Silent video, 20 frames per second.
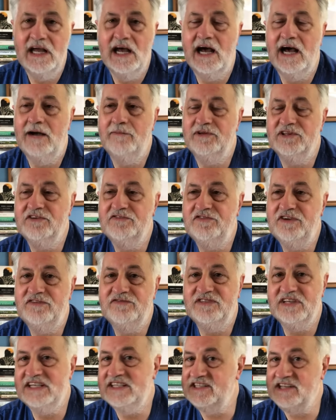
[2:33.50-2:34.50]
in the
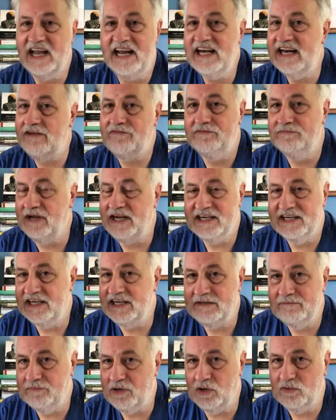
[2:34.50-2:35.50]
50s. They never made
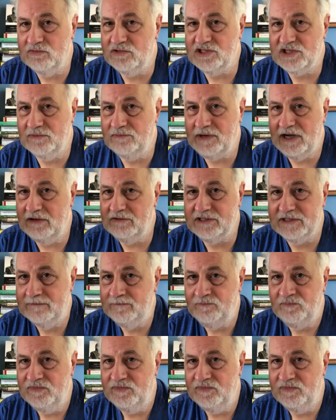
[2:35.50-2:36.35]
any bones about